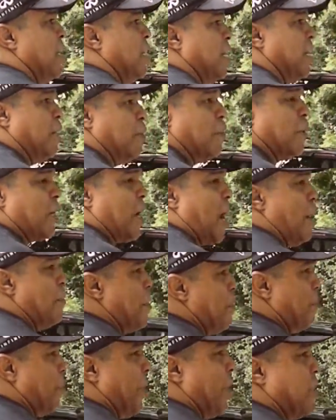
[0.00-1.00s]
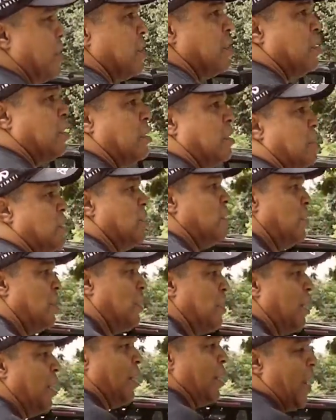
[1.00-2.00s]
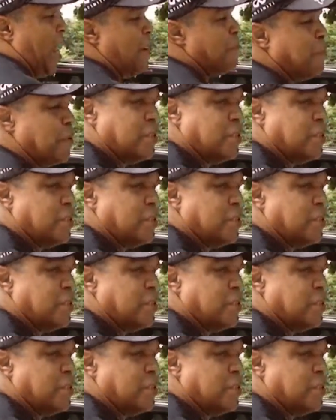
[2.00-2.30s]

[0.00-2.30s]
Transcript: and they were commonplace. And life